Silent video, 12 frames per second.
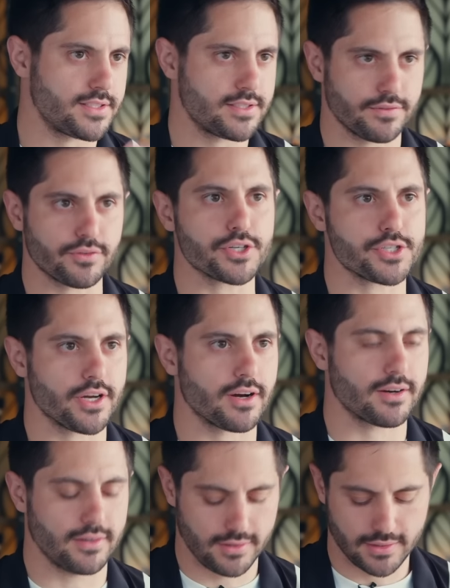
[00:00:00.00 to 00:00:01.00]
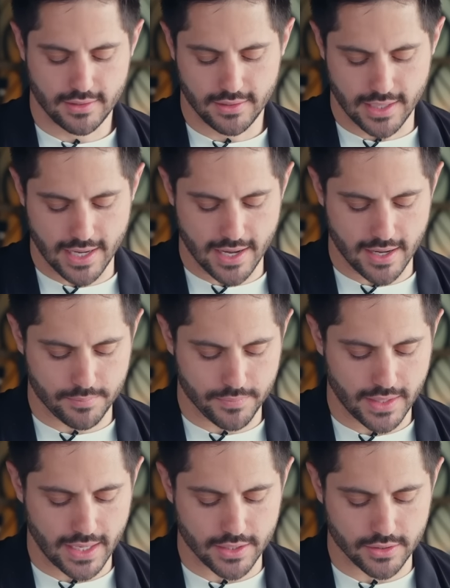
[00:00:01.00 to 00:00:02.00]
is the first year,
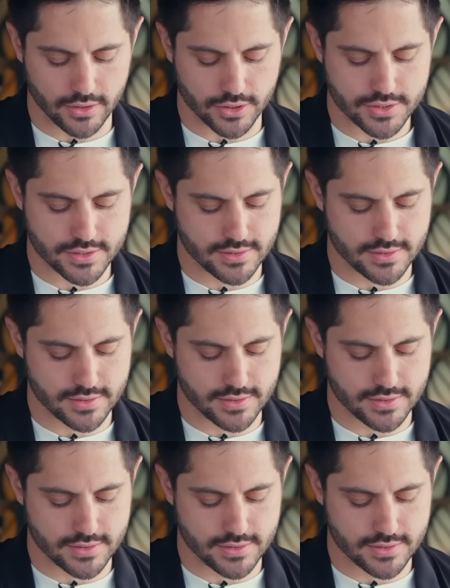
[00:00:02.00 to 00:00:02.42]
and your